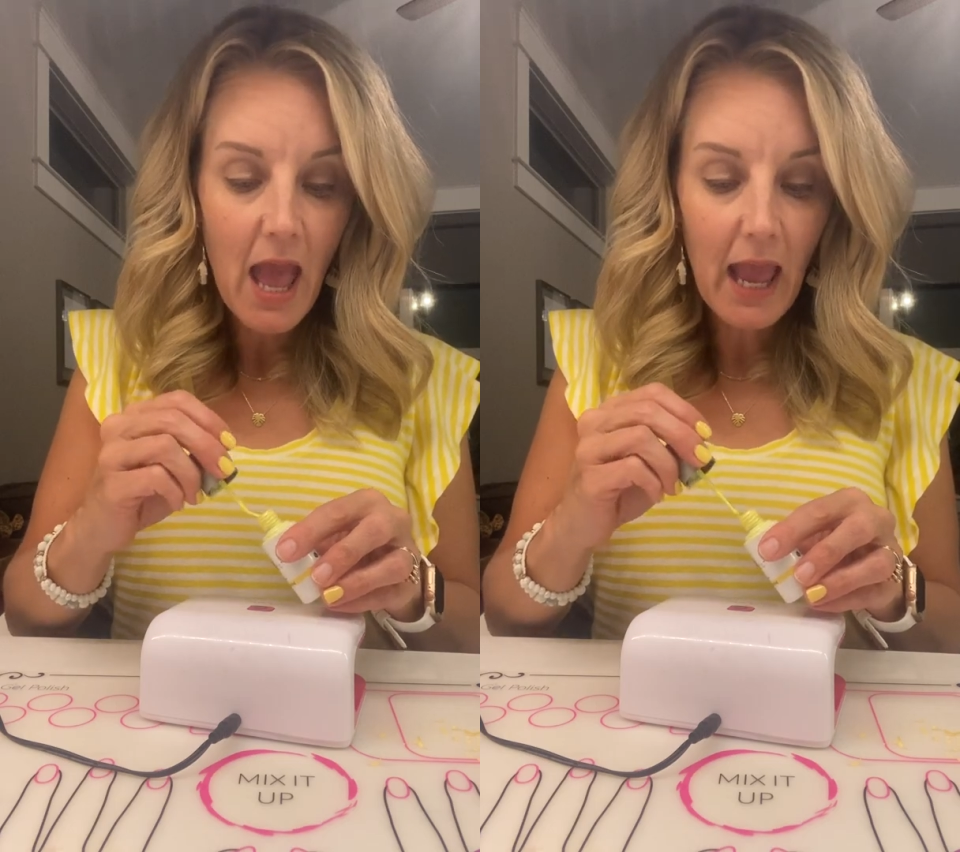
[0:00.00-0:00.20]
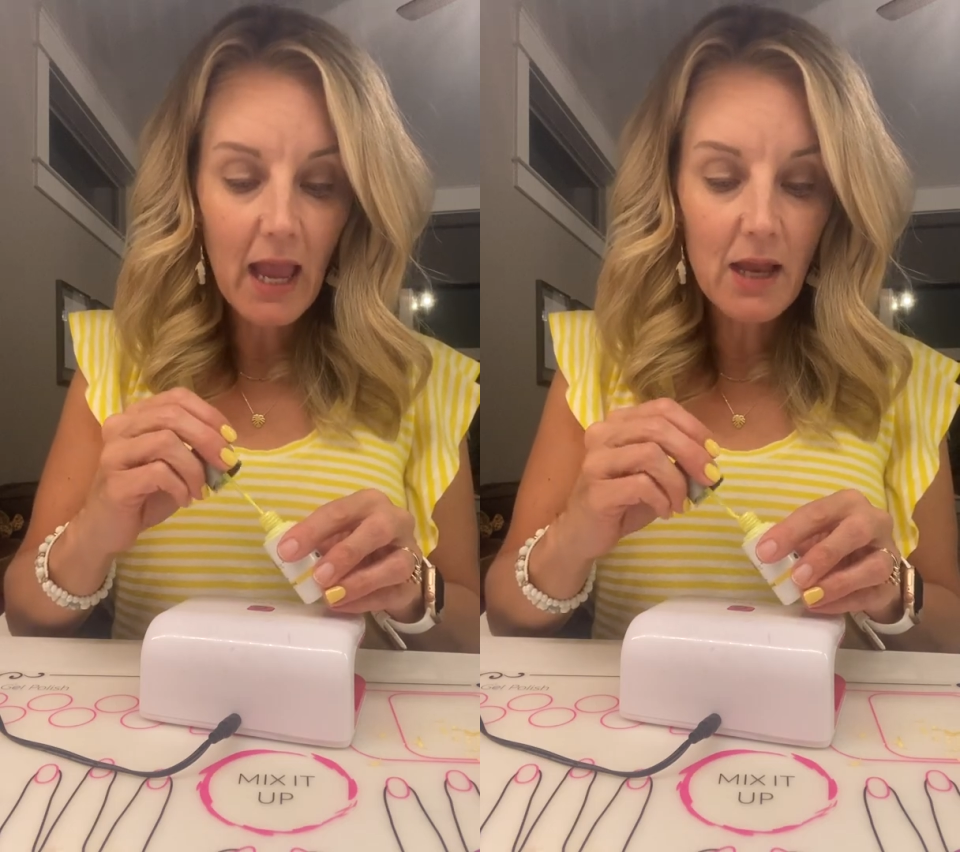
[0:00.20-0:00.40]

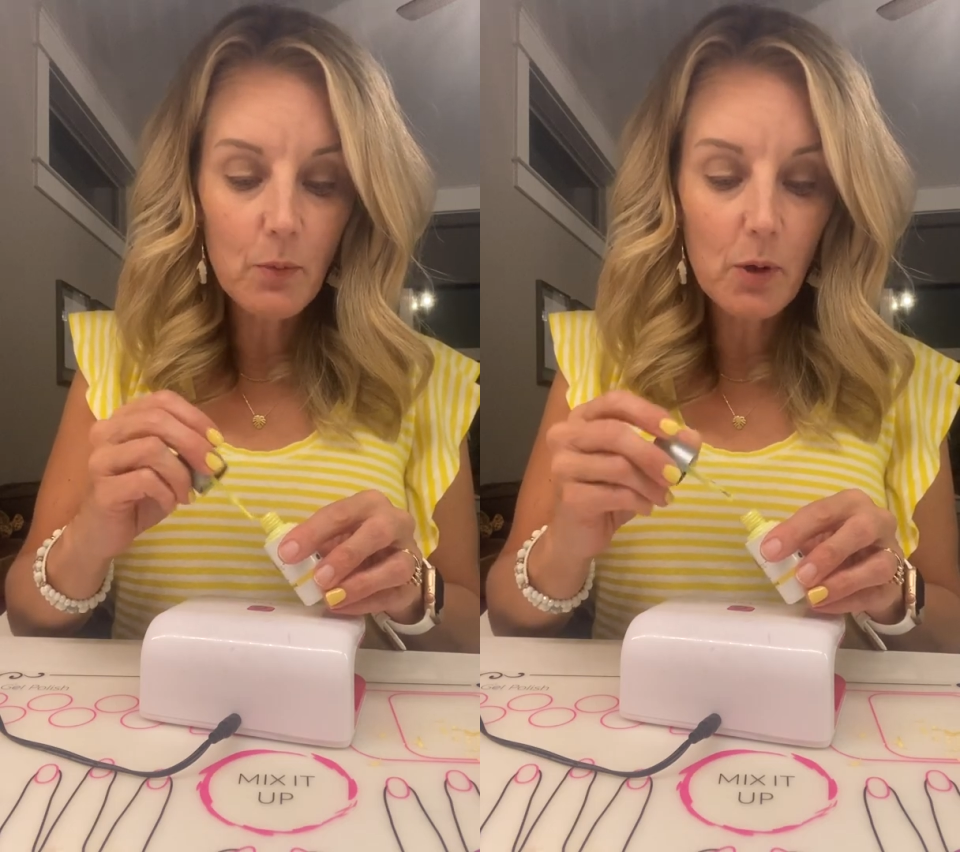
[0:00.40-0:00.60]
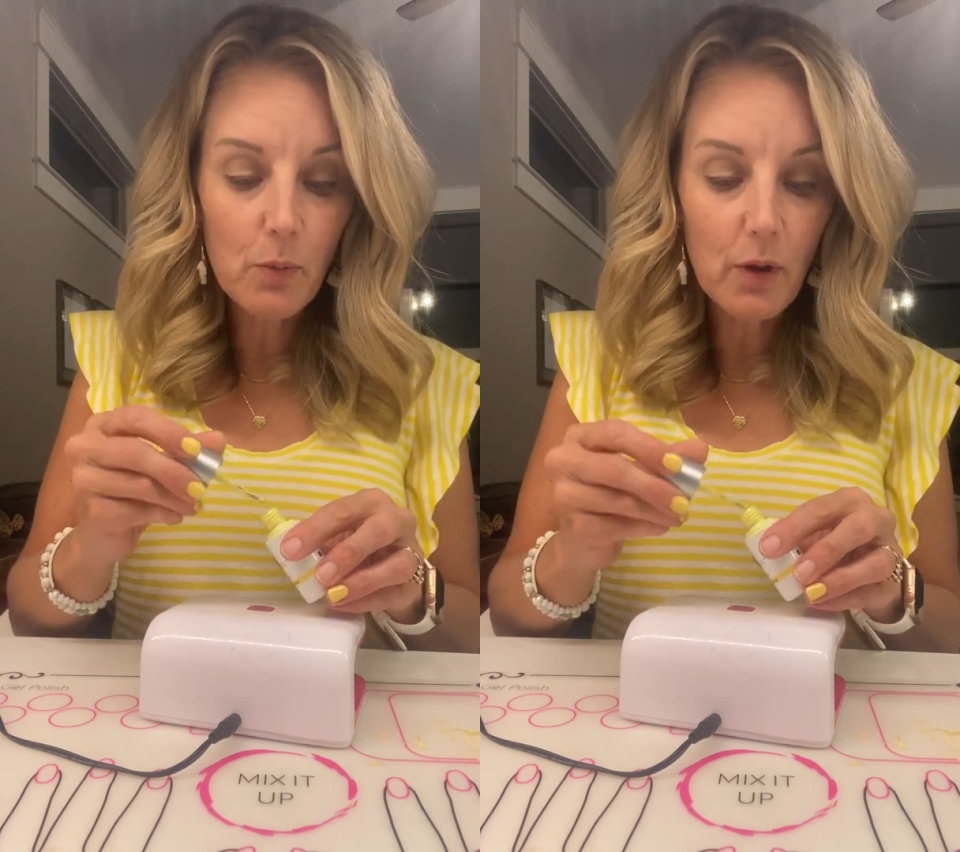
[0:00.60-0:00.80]
and
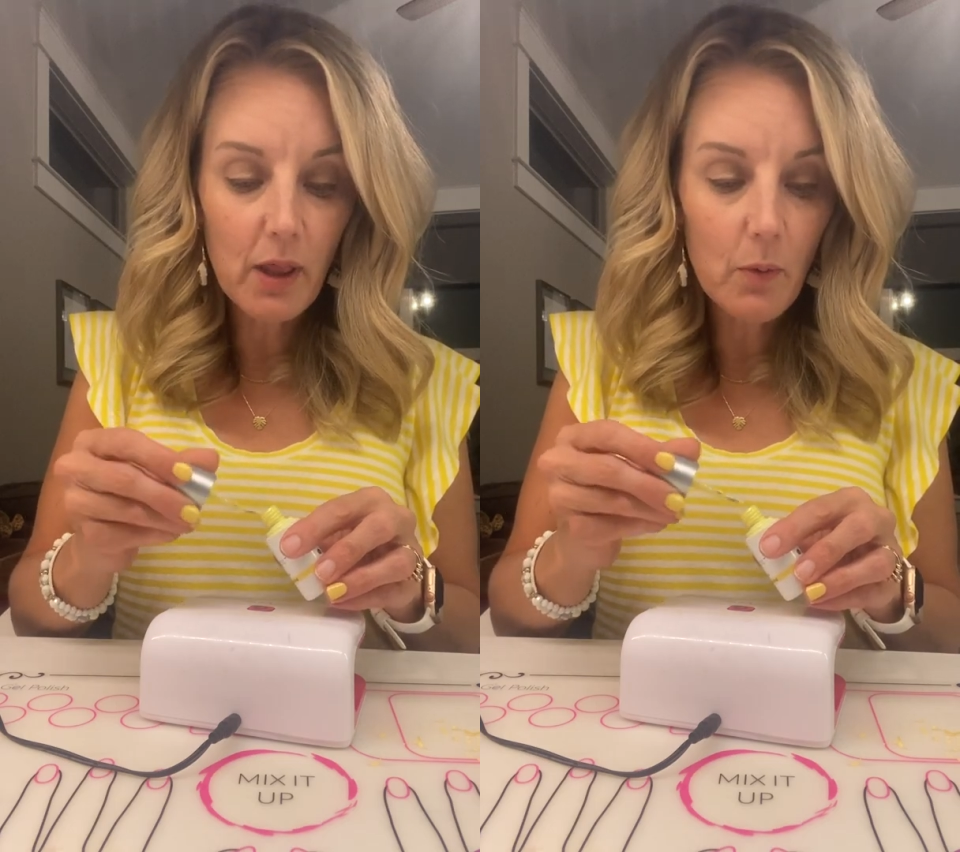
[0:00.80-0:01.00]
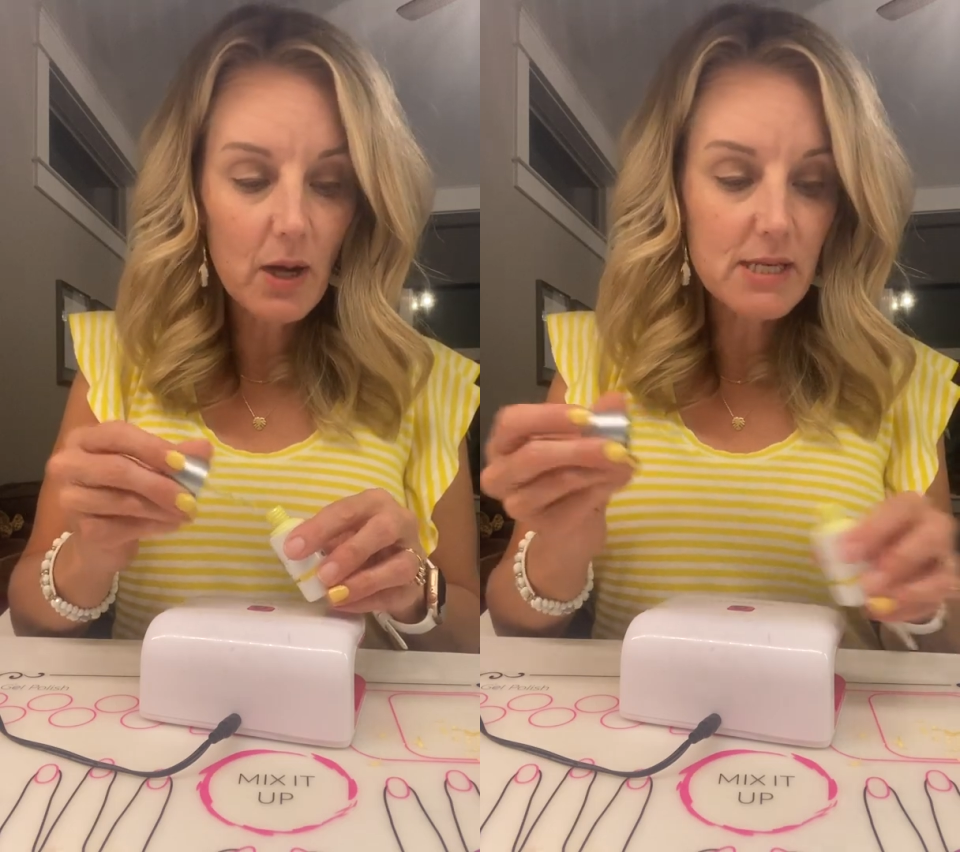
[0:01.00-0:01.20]
we
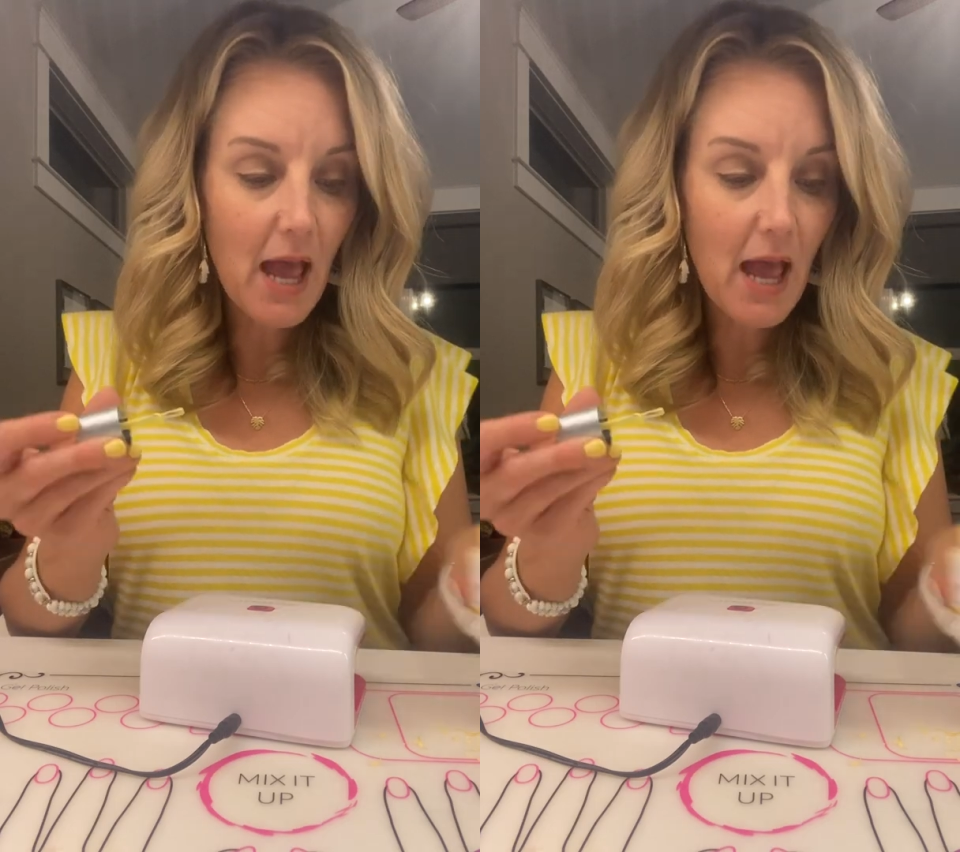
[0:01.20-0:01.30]
really want to